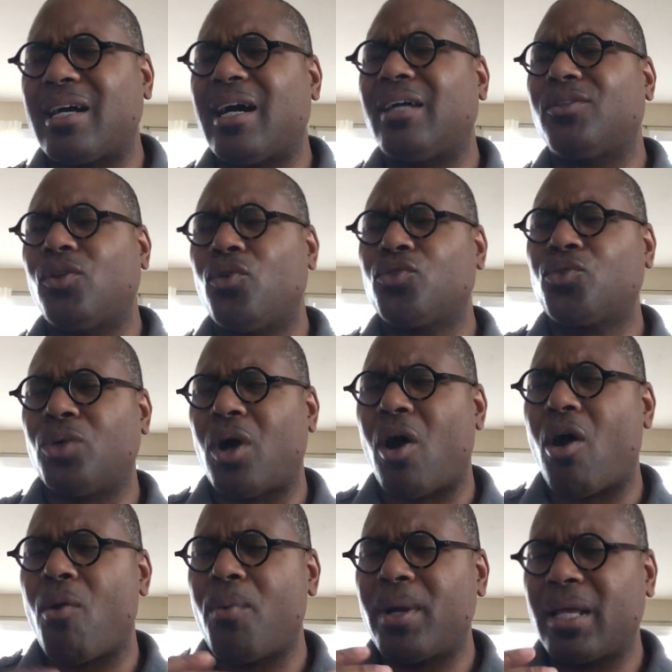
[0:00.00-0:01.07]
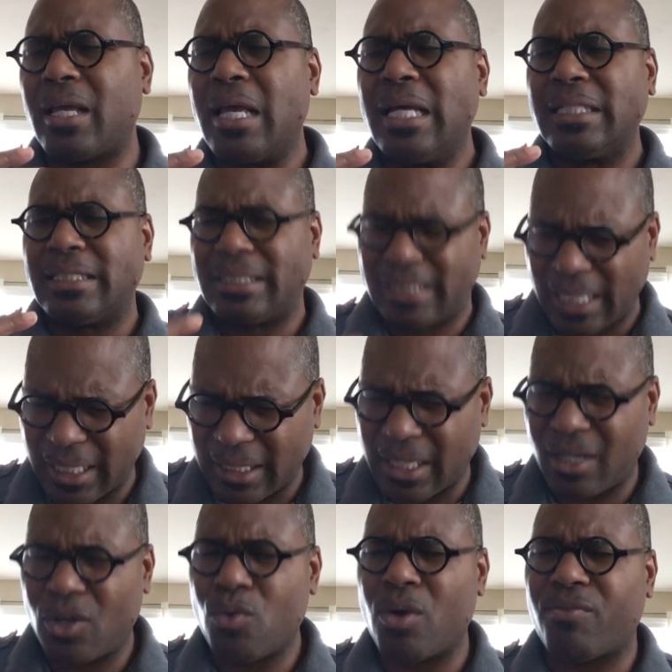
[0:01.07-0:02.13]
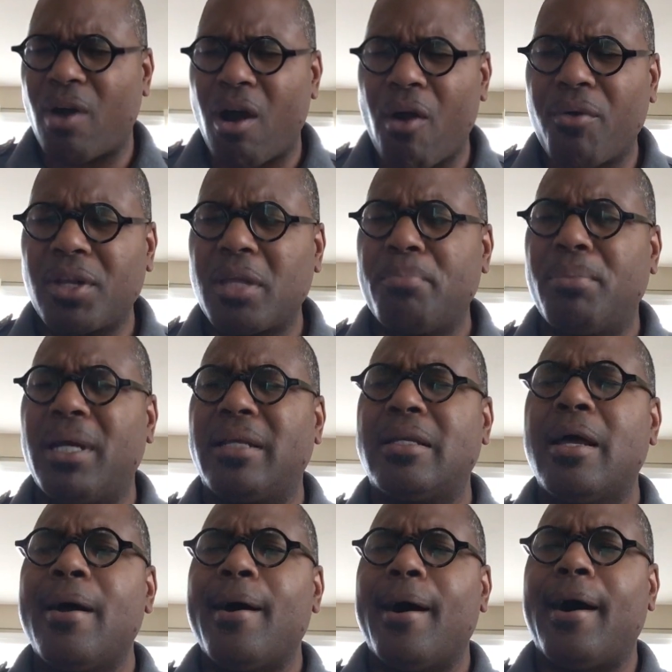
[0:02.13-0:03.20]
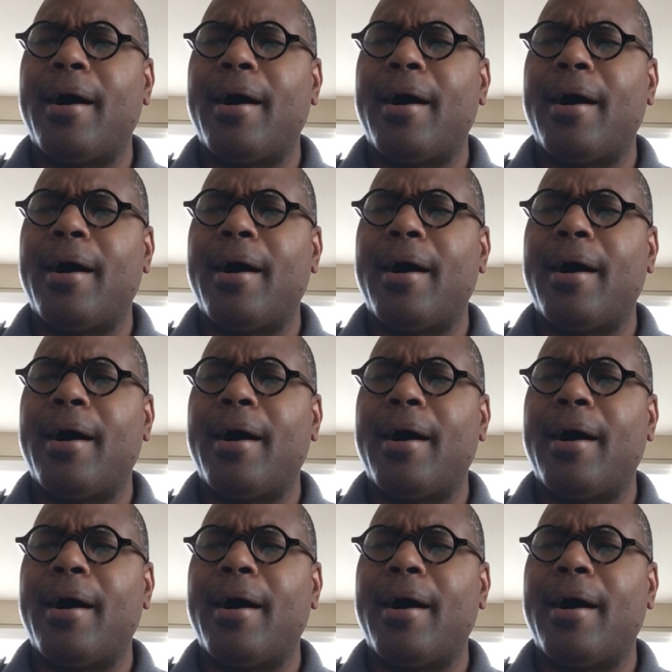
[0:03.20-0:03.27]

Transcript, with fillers: God, those who are already dealing, who have already been uh,